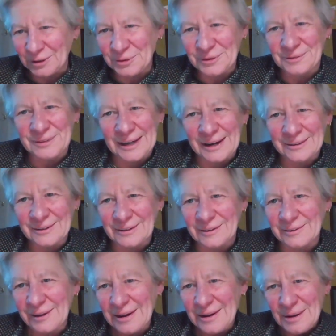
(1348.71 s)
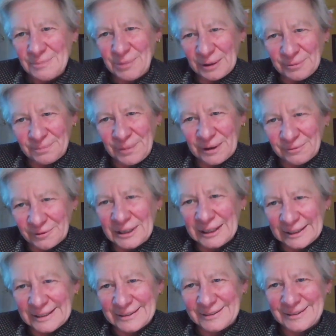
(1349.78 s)
better use of counsellors. But
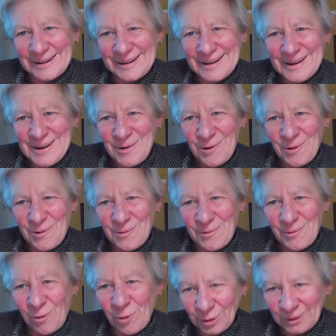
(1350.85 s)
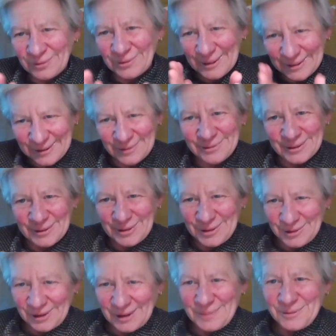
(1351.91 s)
really, it's all of the
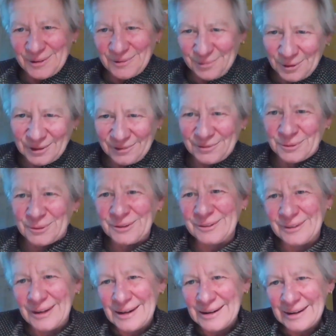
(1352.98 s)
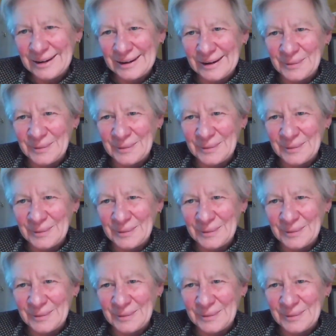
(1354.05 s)
different streams of workforce,